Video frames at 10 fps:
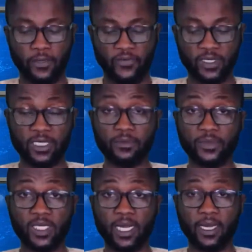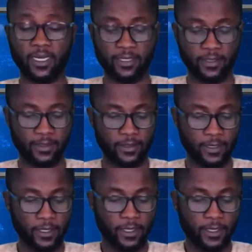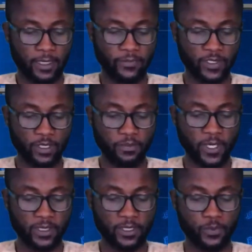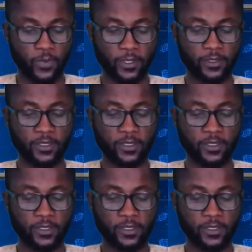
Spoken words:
victim dies. 17 persons burned to